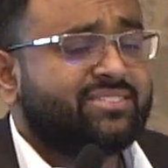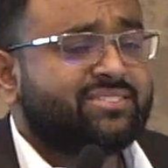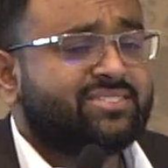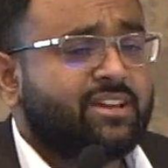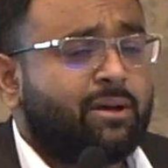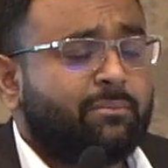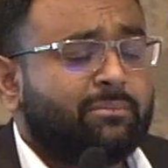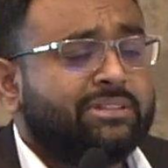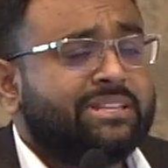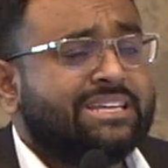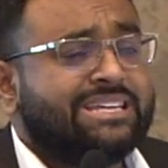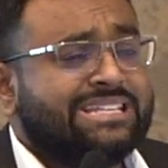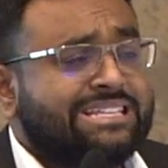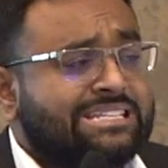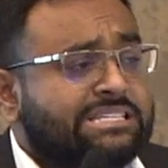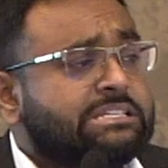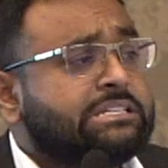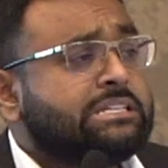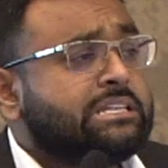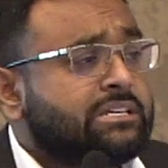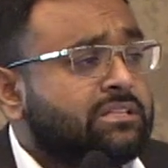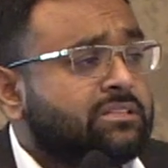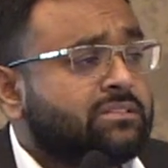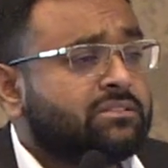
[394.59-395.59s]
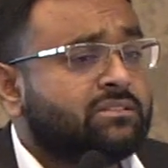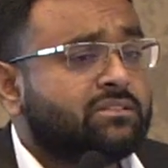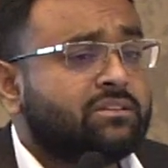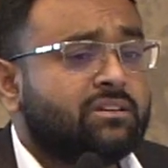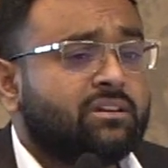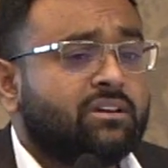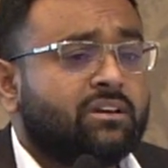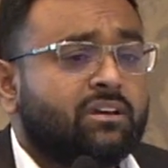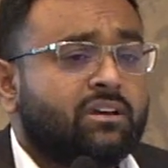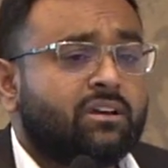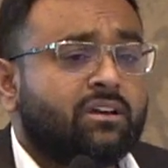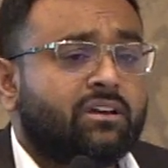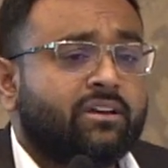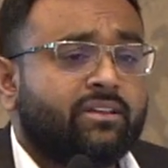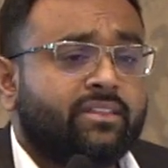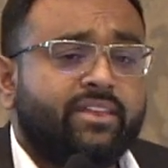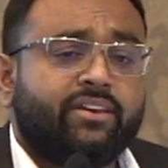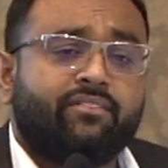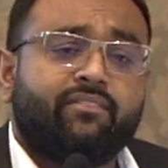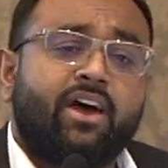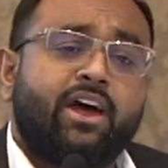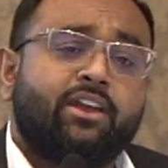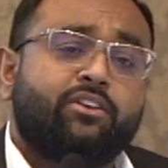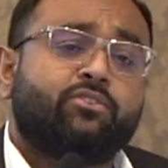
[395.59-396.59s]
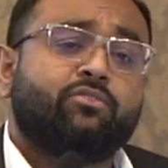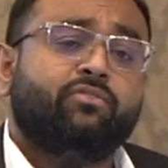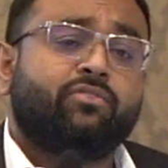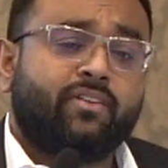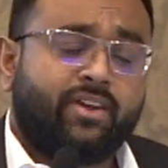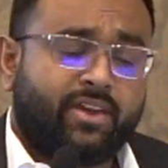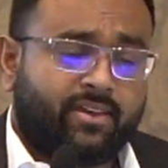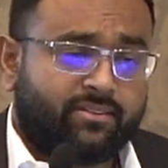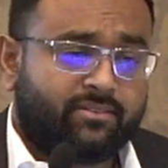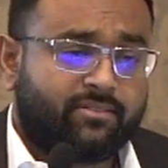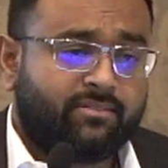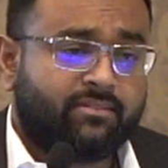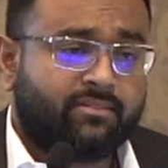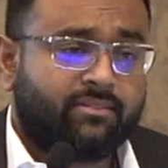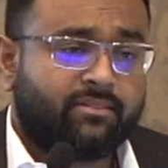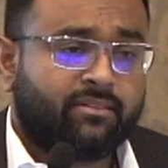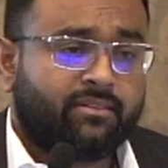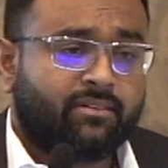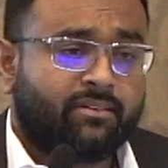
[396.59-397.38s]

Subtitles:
some of the incidents they've had to face.